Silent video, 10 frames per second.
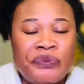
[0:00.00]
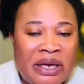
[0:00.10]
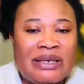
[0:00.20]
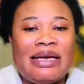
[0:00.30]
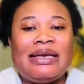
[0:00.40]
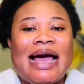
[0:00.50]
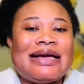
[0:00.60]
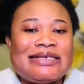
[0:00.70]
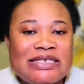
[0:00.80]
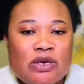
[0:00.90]
They
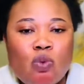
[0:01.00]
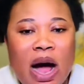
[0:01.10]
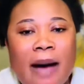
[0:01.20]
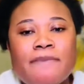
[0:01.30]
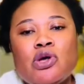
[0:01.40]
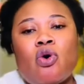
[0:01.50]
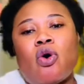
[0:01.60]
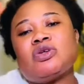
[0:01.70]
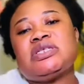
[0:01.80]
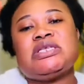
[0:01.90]
like Tiwa
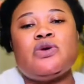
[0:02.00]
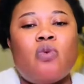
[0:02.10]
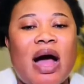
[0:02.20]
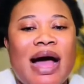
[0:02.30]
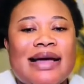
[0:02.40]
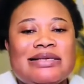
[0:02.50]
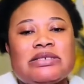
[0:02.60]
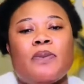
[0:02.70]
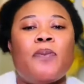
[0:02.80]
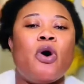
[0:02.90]
because Tiwa is
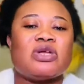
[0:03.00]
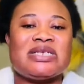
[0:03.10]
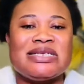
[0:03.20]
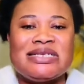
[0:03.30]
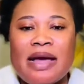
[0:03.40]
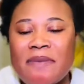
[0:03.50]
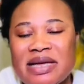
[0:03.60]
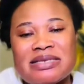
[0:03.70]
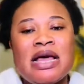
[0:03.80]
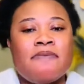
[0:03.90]
supporting them.
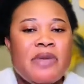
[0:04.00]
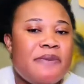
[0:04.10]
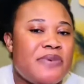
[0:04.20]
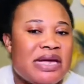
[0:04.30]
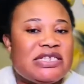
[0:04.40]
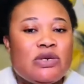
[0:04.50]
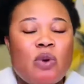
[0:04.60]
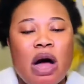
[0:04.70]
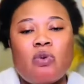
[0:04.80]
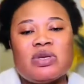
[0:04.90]
And maybe
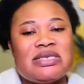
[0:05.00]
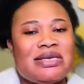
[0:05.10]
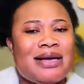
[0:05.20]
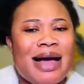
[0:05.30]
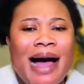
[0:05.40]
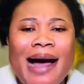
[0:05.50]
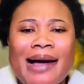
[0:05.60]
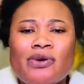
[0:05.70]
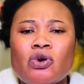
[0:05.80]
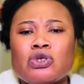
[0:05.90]
Tiwa will see
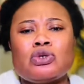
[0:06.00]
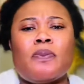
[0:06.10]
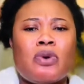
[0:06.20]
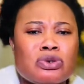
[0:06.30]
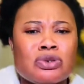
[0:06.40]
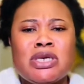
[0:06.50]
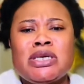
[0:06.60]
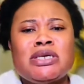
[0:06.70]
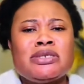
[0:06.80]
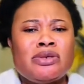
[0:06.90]
can or support
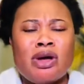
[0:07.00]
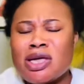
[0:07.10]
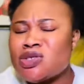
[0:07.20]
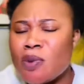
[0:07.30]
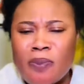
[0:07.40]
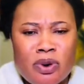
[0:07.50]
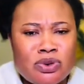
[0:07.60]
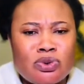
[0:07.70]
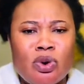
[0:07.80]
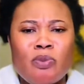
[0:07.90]
or support
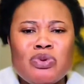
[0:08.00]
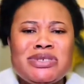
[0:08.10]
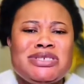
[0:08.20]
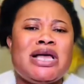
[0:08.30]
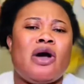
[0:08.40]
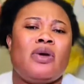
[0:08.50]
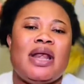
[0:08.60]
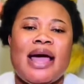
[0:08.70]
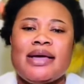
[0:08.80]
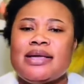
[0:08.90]
or munti or
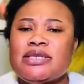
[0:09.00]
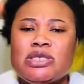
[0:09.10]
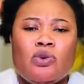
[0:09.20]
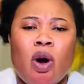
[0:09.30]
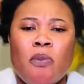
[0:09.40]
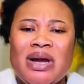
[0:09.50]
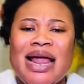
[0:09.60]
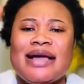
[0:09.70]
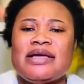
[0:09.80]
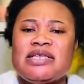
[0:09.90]
like ti omo
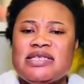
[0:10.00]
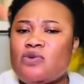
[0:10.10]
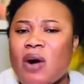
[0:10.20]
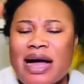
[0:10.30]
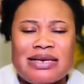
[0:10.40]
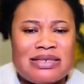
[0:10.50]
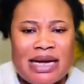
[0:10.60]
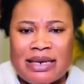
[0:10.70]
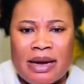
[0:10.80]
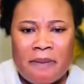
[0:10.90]
like tiwa ni
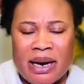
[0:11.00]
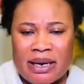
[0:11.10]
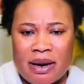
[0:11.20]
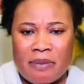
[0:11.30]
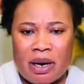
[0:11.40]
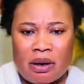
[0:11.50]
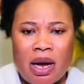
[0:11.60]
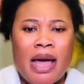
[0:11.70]
san yama niamano.